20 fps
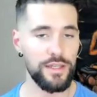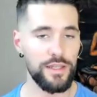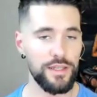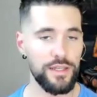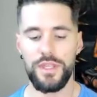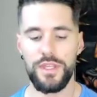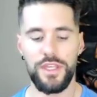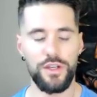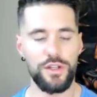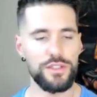
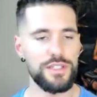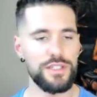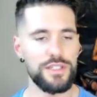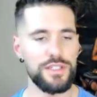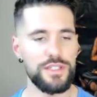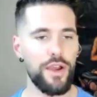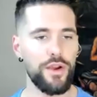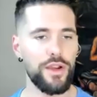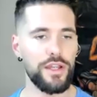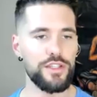guilt is
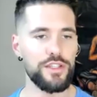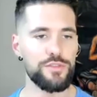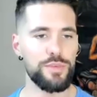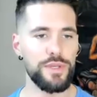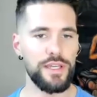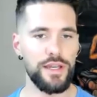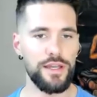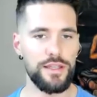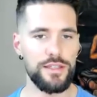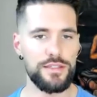arrogance
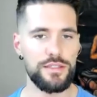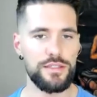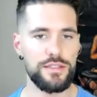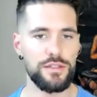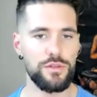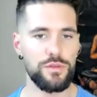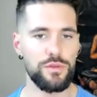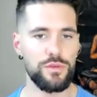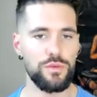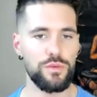because
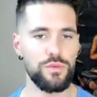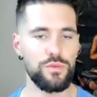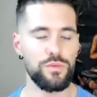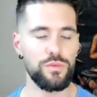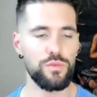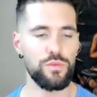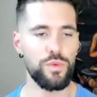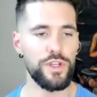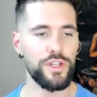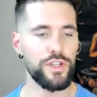
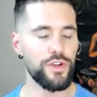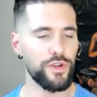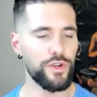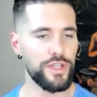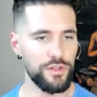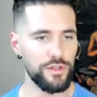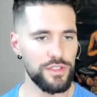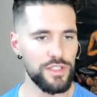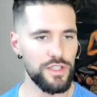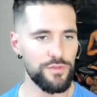when you're
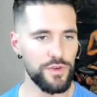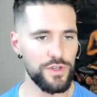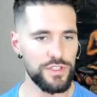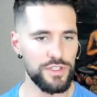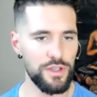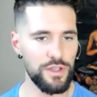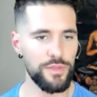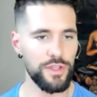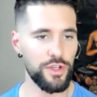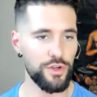guilty for
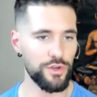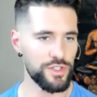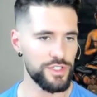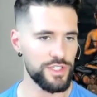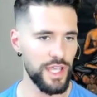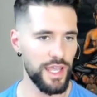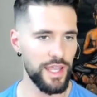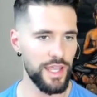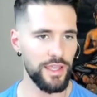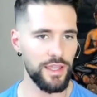something, you're
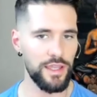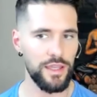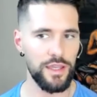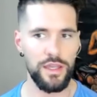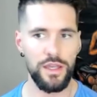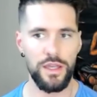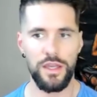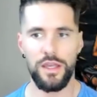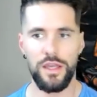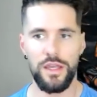saying,
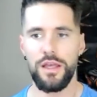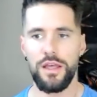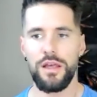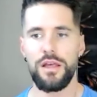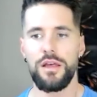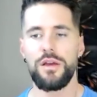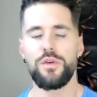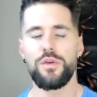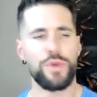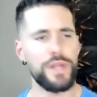
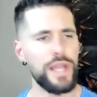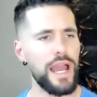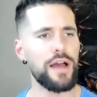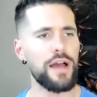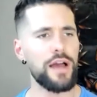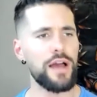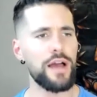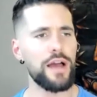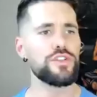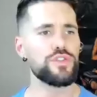
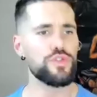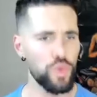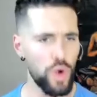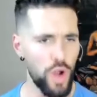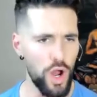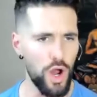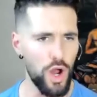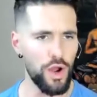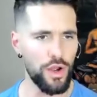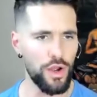reality's
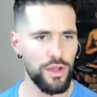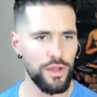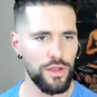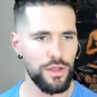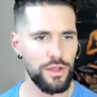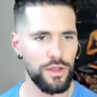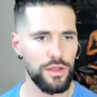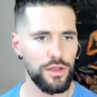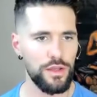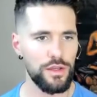wrong.
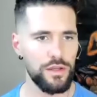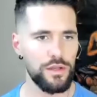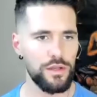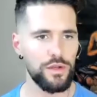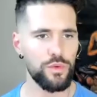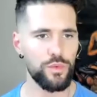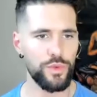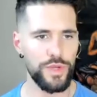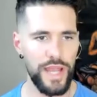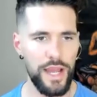
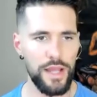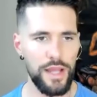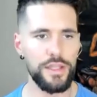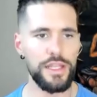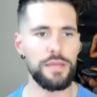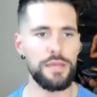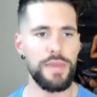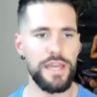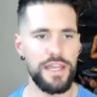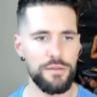
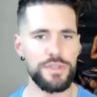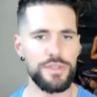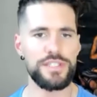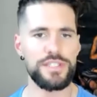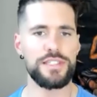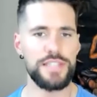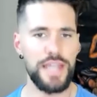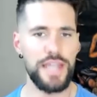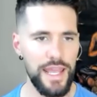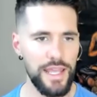Reality made a
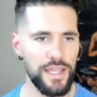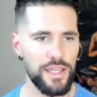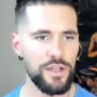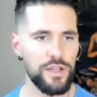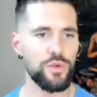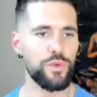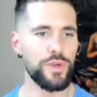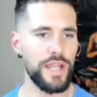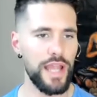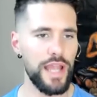mistake.
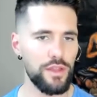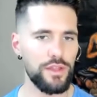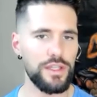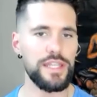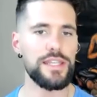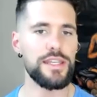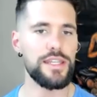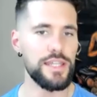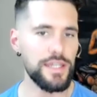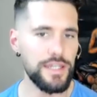Reality
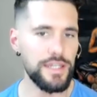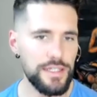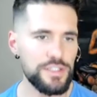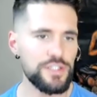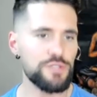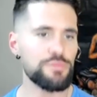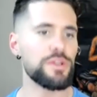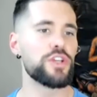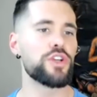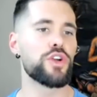needs
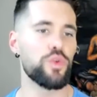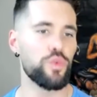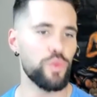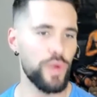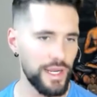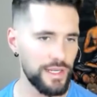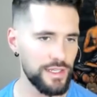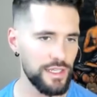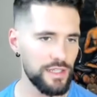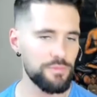to be
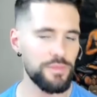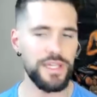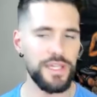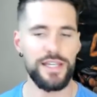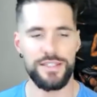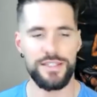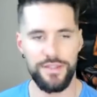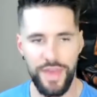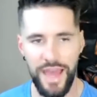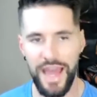corrected
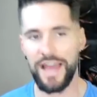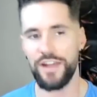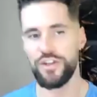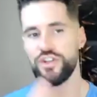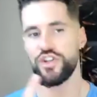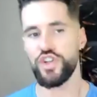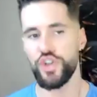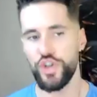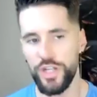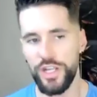because that
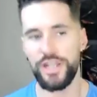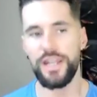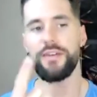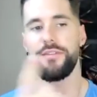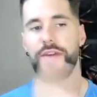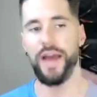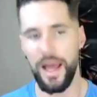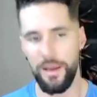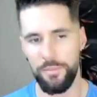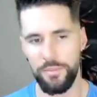shouldn't have
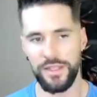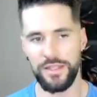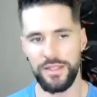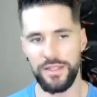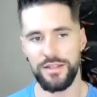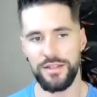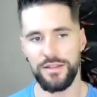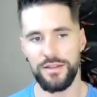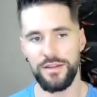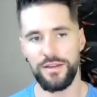happened.
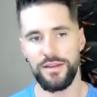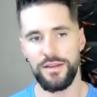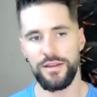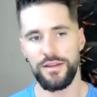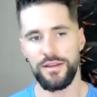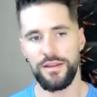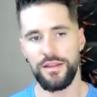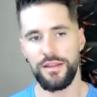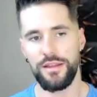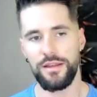
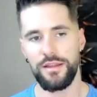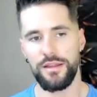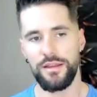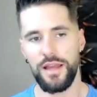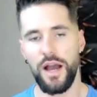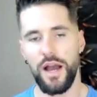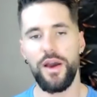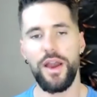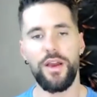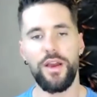Mm-hmm.
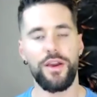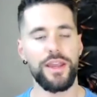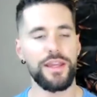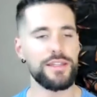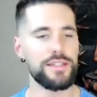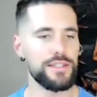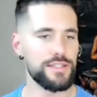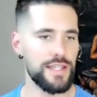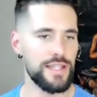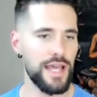How hmm.
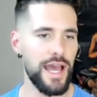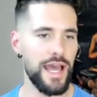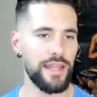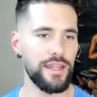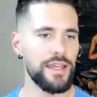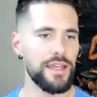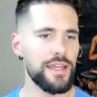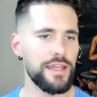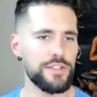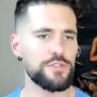arrogant is that?
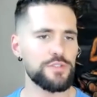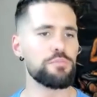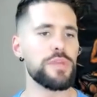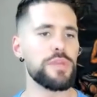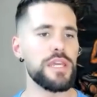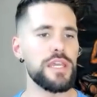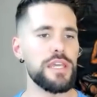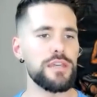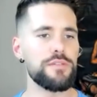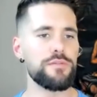It's
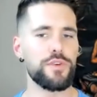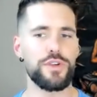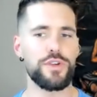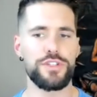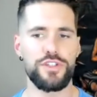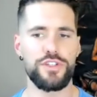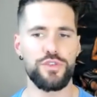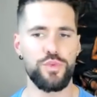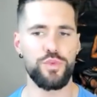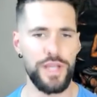me
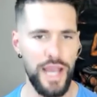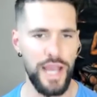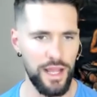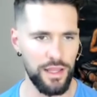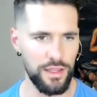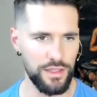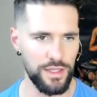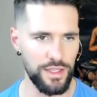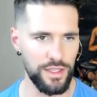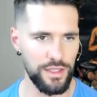versus
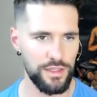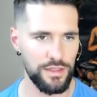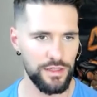reality.